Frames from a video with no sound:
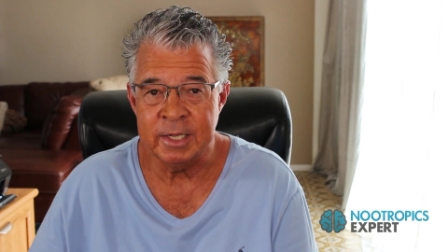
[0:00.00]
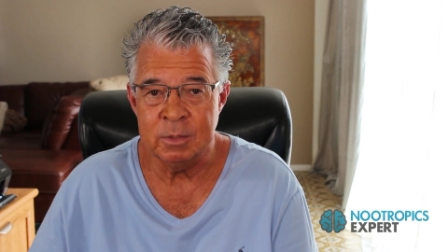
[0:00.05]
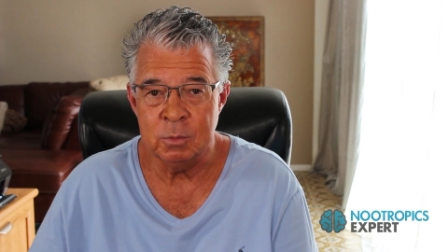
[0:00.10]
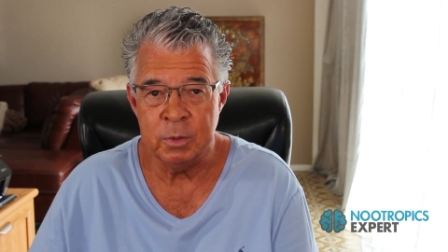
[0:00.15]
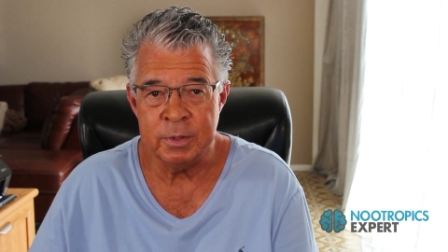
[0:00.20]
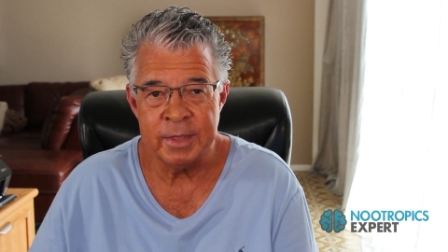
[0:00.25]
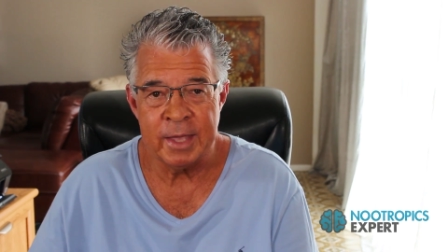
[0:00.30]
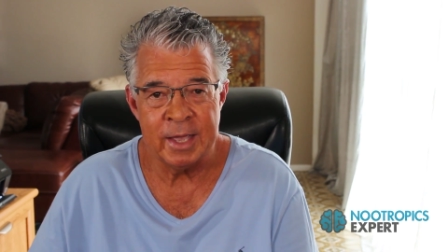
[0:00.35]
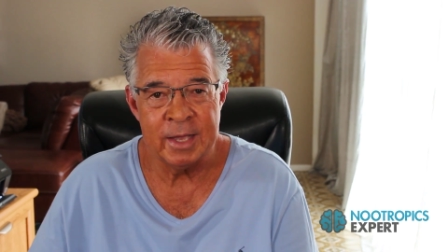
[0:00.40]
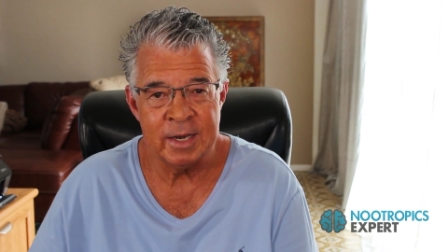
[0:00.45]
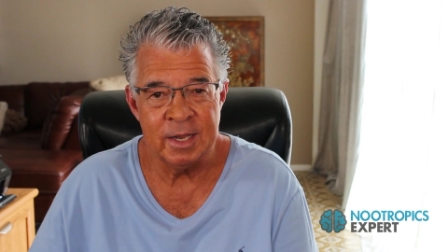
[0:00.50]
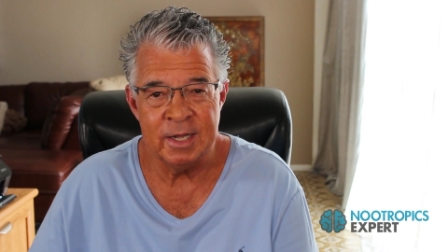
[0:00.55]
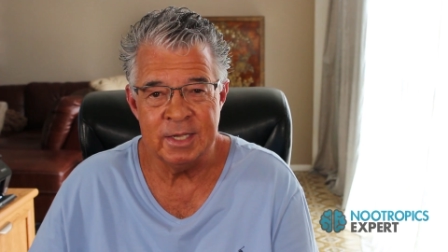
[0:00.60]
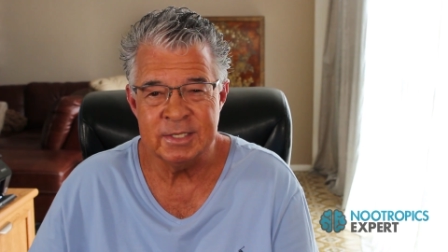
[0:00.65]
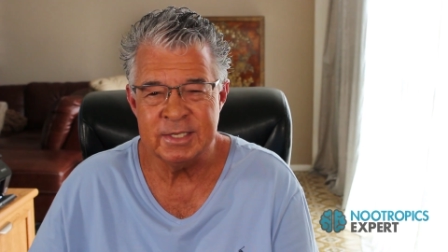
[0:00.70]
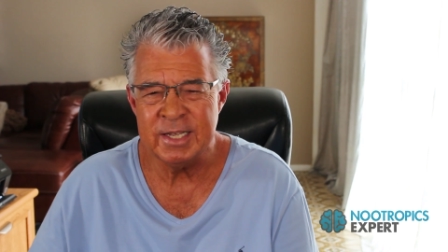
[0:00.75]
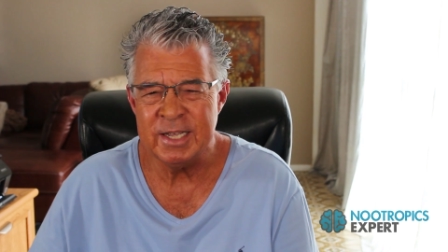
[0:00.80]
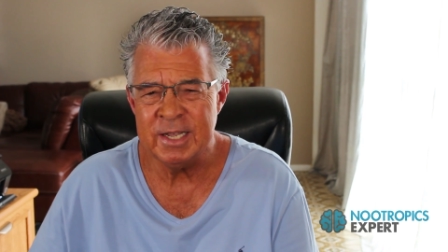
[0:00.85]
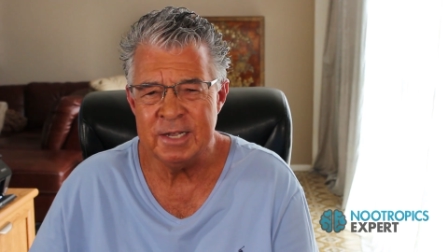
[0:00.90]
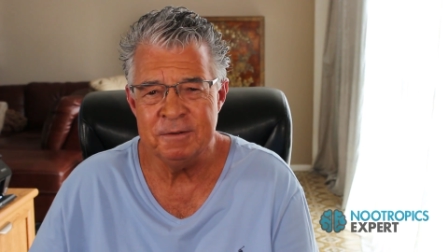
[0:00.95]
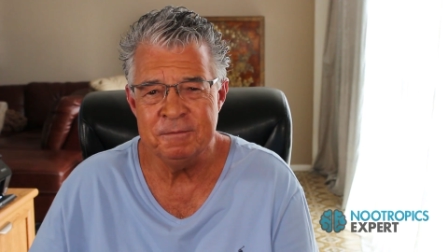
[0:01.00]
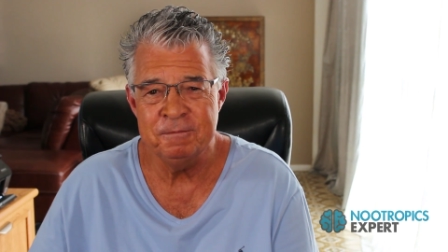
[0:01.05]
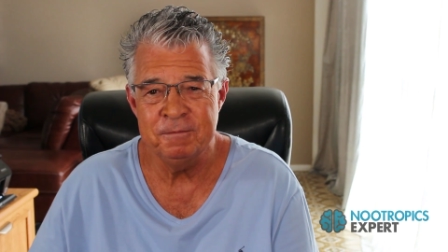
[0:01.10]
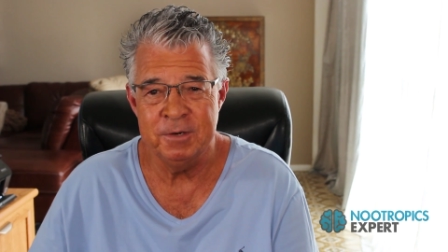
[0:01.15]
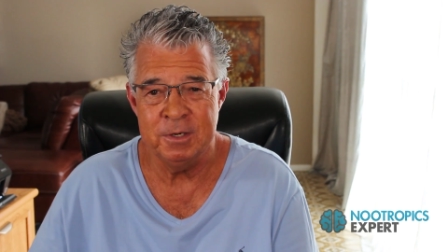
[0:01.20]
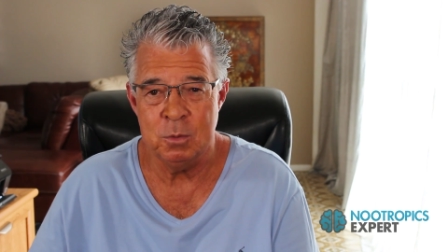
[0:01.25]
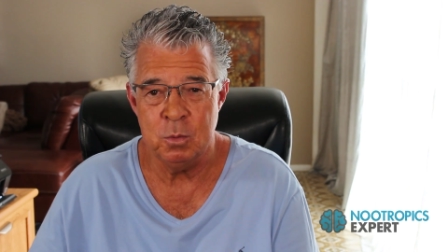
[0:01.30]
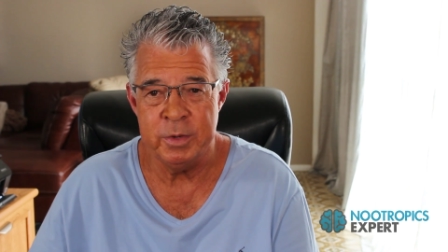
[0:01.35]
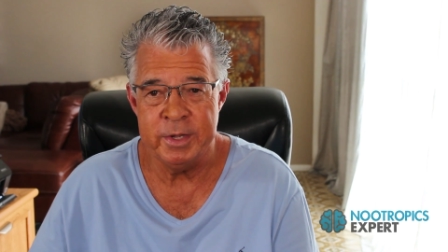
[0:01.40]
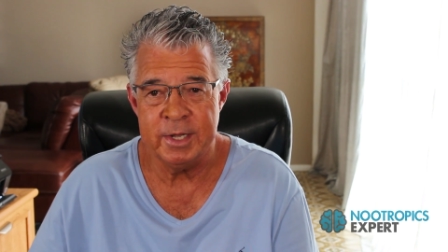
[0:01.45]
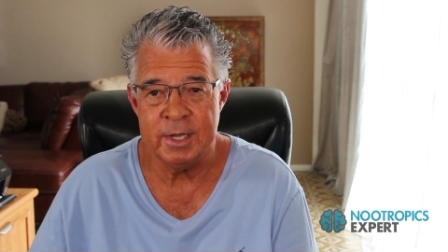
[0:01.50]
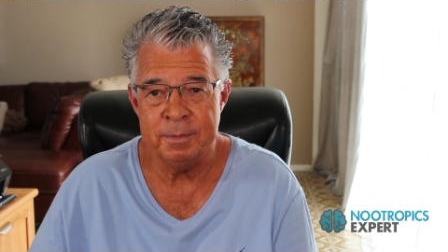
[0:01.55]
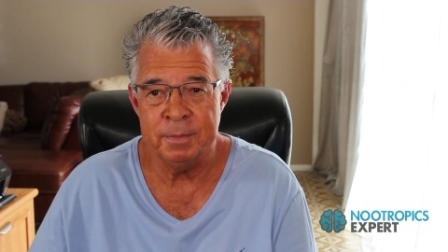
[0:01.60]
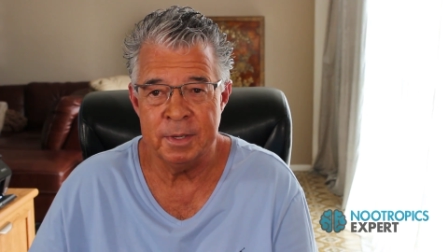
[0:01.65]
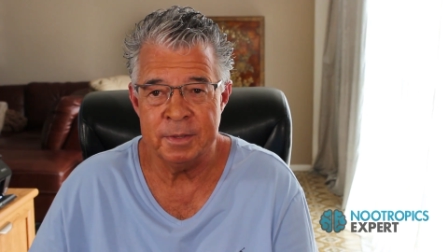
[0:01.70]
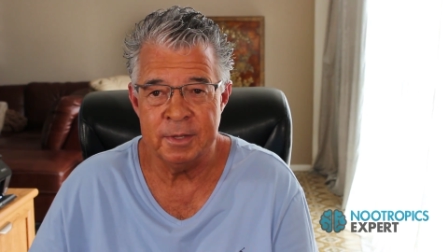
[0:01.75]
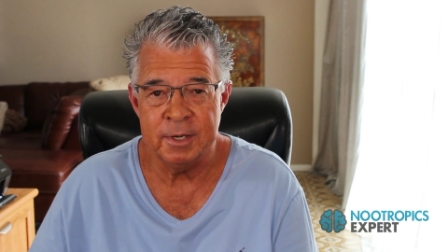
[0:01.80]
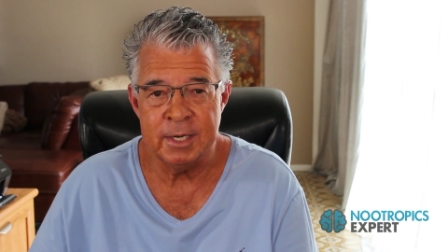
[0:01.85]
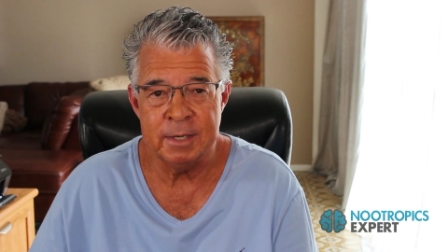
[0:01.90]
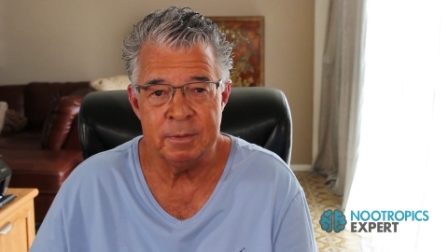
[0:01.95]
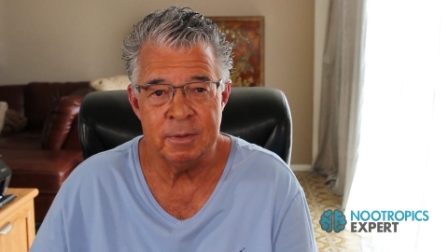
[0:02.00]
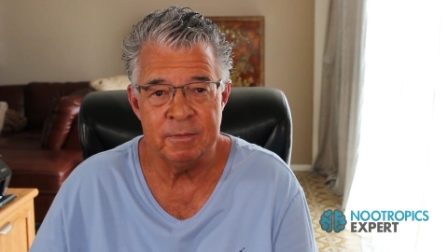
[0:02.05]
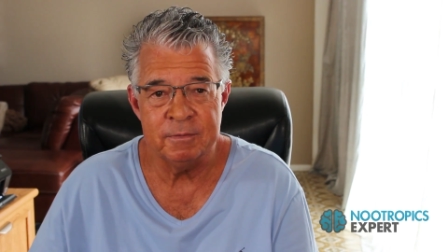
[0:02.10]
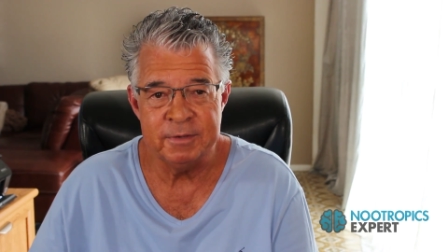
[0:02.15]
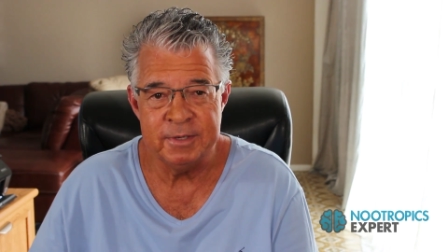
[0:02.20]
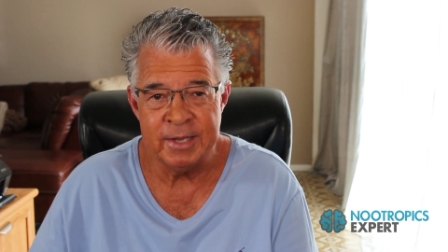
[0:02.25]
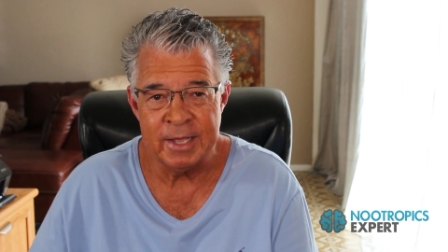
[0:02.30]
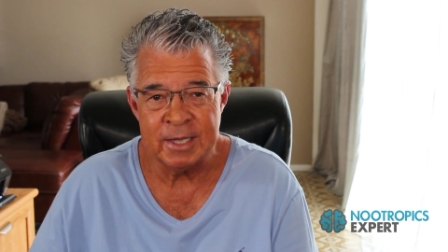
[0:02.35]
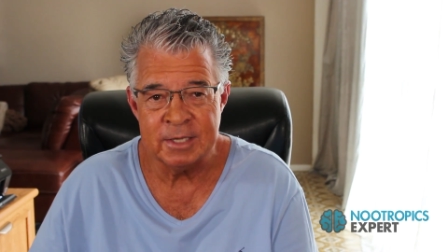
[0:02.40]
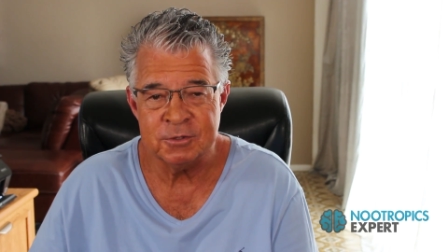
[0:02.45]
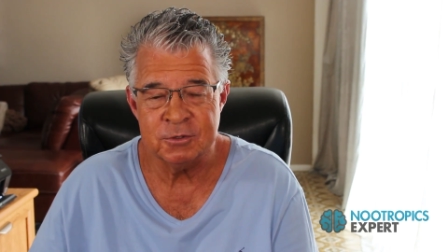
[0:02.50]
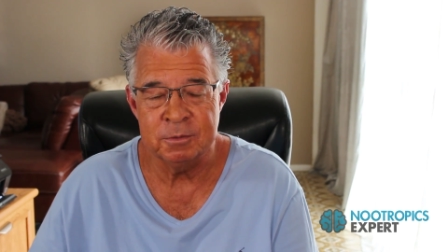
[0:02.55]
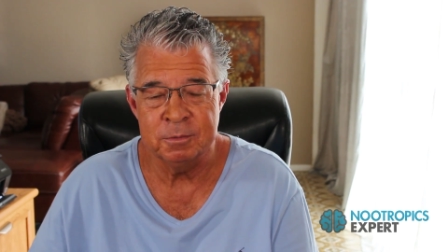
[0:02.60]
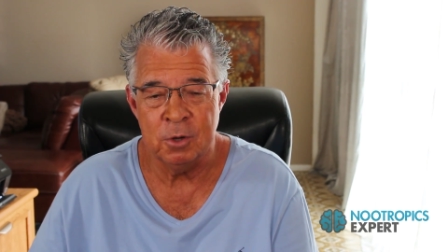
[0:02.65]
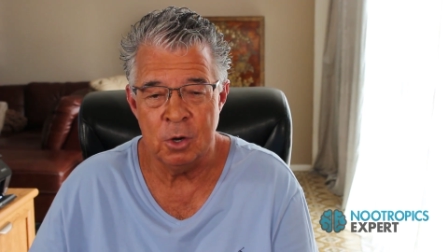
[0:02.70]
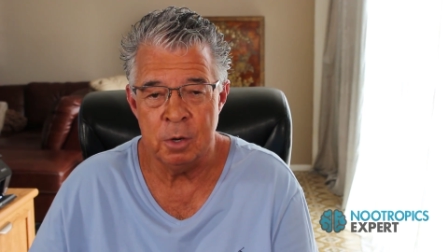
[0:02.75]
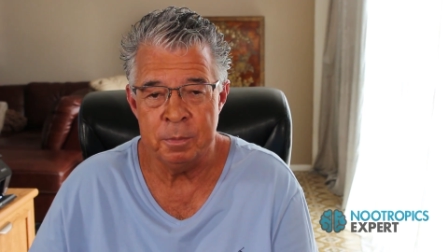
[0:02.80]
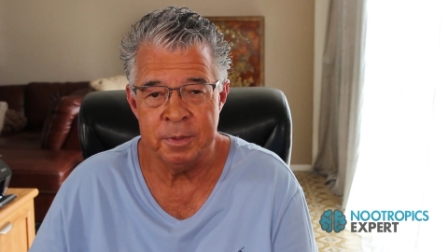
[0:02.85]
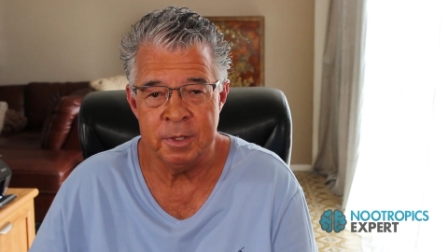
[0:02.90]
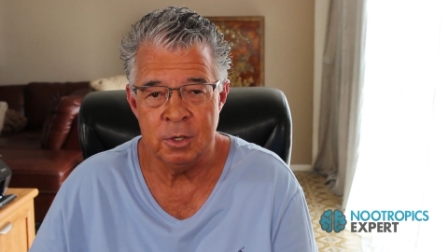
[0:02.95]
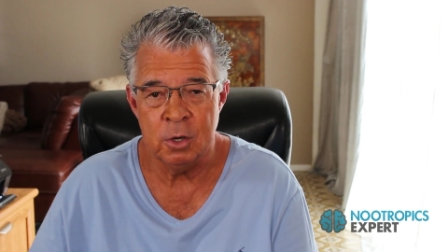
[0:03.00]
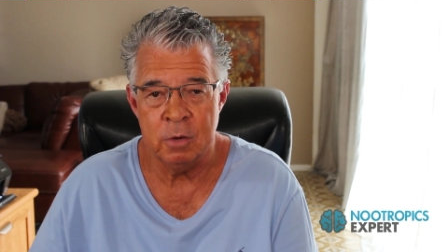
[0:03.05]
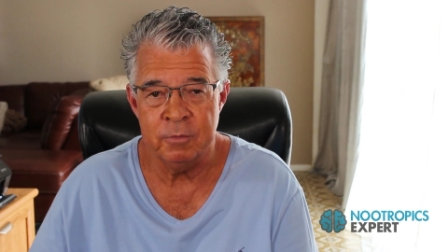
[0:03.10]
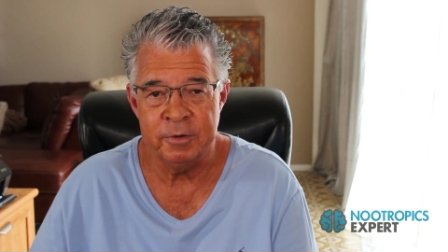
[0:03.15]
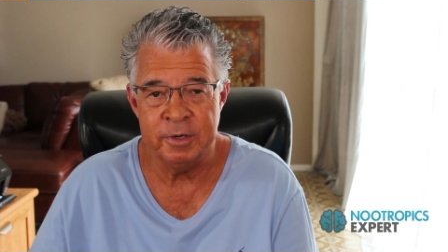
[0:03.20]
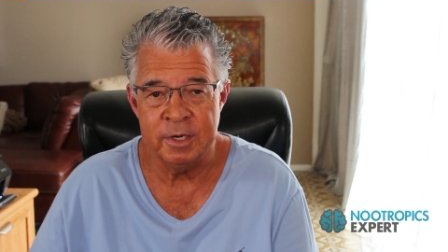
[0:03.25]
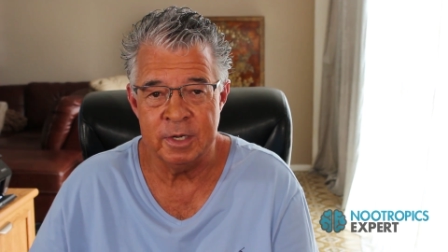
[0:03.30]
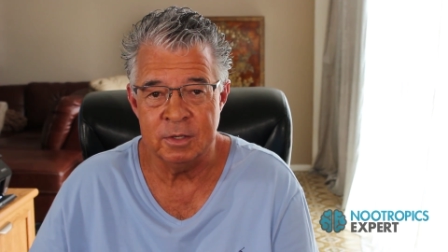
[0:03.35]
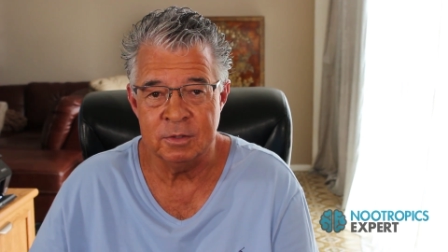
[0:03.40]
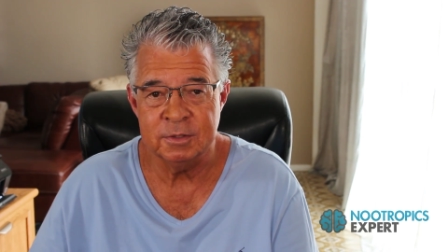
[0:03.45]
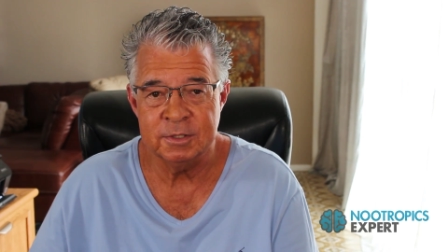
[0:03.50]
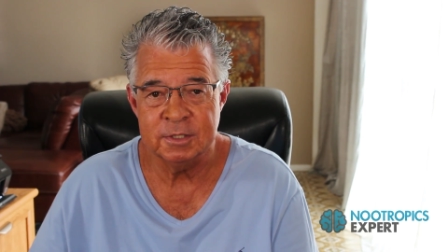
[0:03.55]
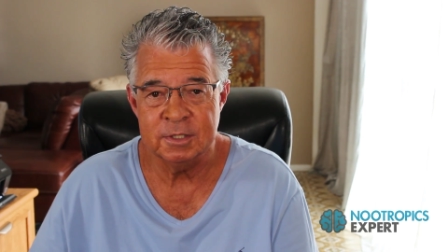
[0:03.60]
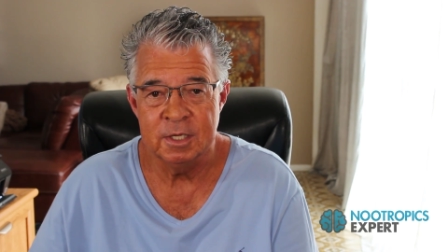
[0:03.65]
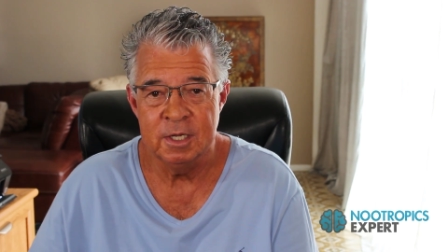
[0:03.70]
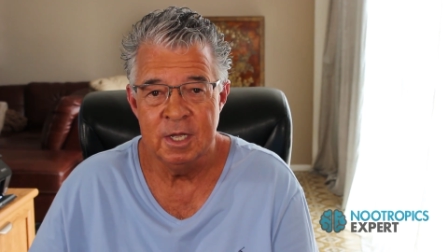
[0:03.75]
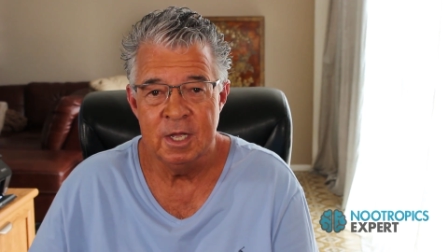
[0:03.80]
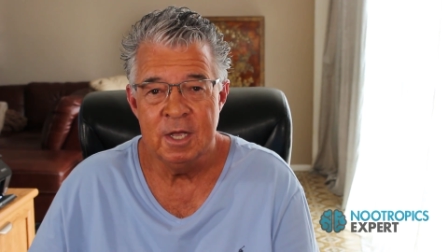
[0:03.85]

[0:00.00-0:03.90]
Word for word: and with headlines every week about the number of deaths from opiate overdose.